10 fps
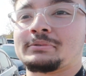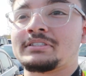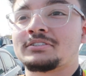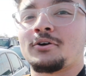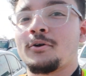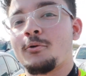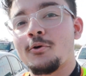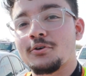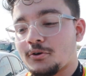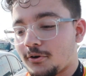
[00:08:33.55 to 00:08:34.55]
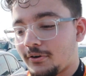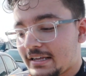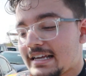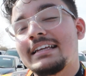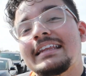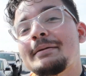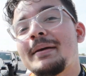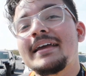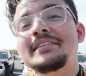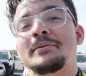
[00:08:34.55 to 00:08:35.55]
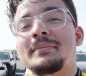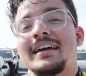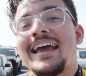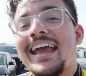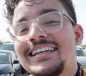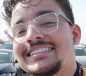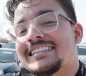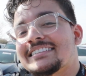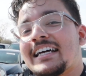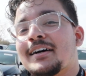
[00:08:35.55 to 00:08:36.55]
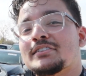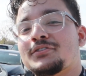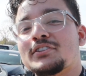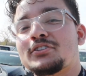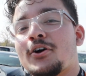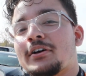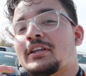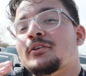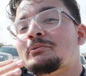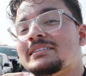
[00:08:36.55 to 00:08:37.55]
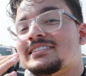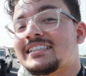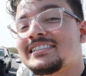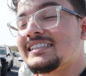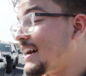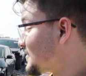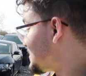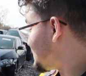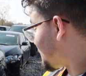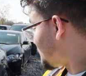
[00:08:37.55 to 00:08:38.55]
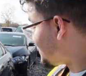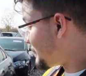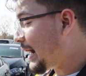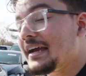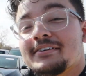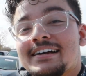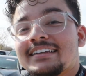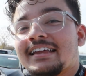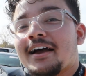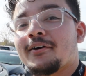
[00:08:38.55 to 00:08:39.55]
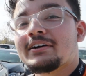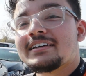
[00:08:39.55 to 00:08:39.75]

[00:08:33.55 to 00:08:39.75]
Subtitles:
with this car, or girl, they paid them $18,000 for this car, and they only want $6,000 for you to buy it right now.